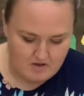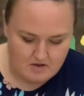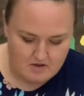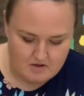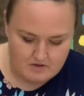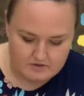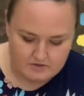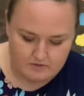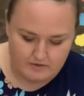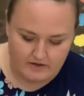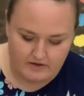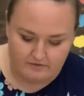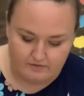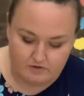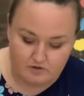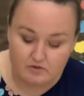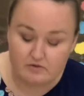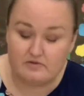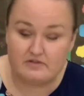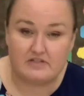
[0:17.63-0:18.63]
So I have
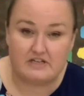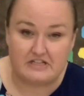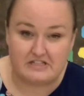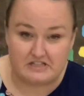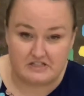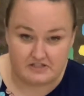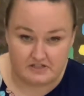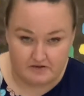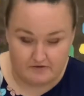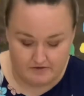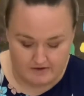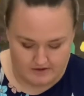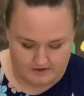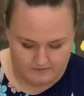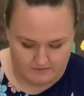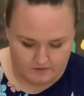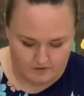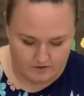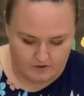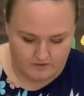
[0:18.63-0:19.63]
two sizes here. I have
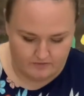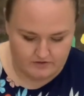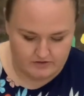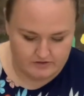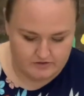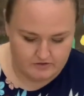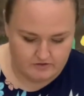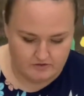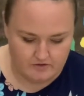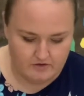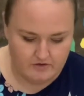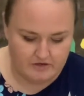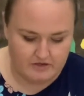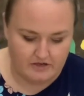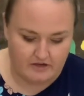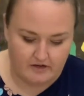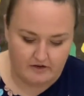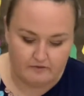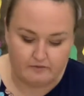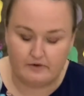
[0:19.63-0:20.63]
coffee stirrer and I
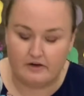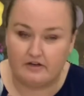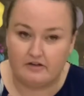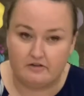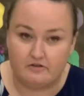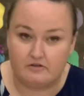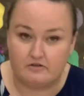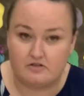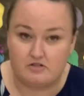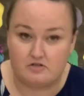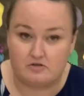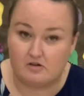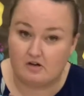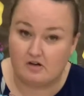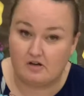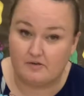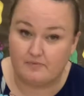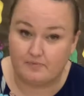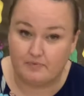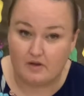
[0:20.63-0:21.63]
have regular straw.
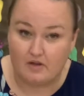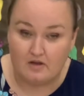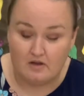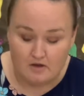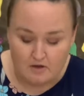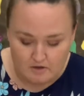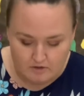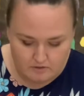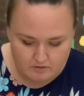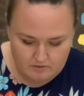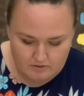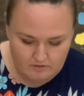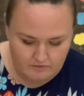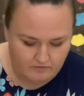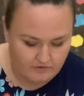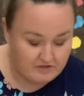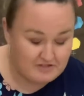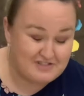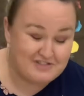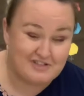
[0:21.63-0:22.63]
You can
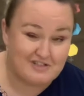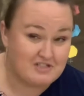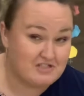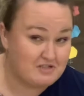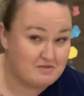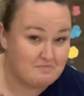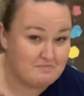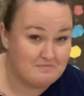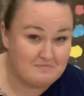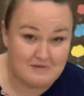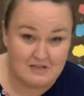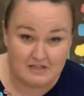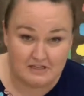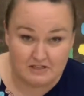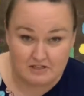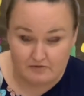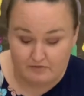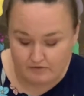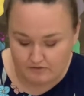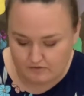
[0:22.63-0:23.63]
find straws in many
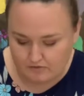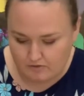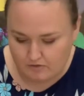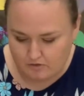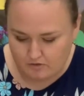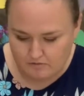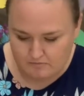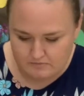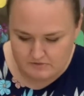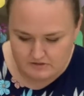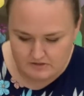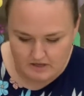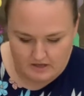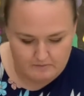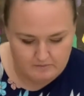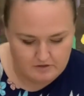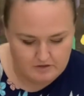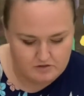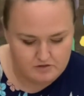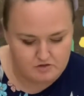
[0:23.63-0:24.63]
different forms. I'm
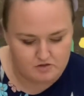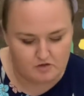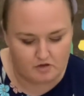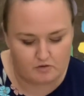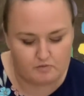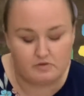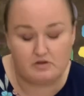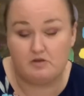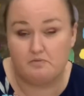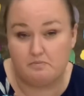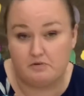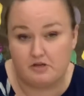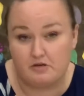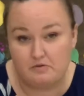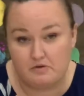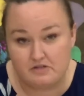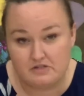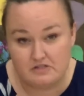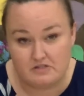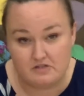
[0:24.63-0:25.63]
going to start with the big
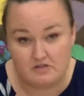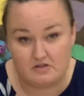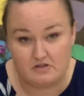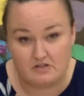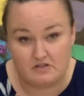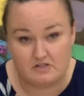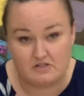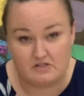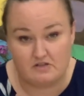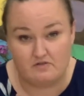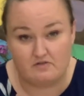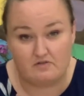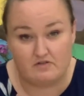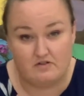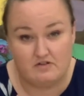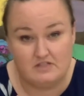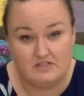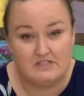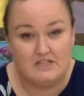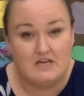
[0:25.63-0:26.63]
one so you can see
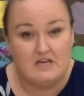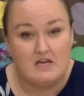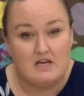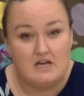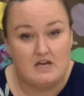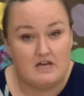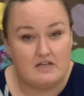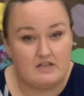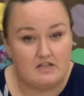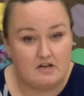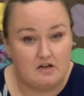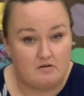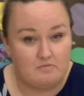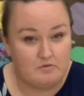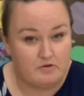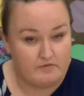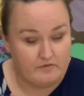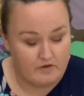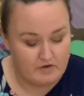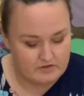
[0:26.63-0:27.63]
first, and then I'll
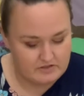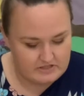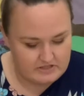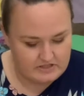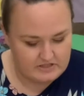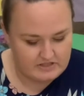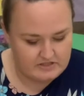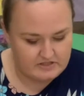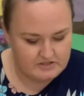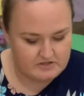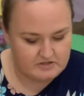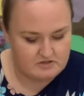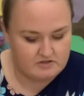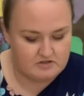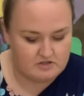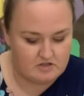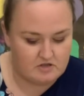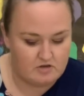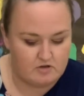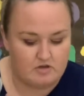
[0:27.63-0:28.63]
move on to these and
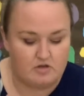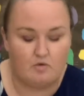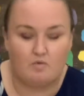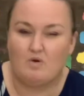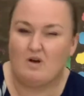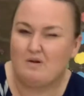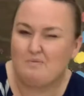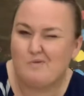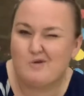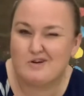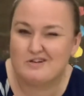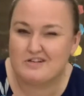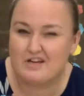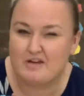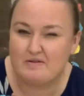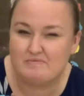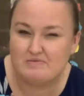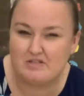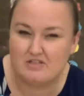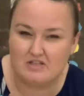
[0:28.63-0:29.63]
show you one more time
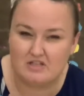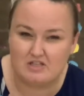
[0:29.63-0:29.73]
so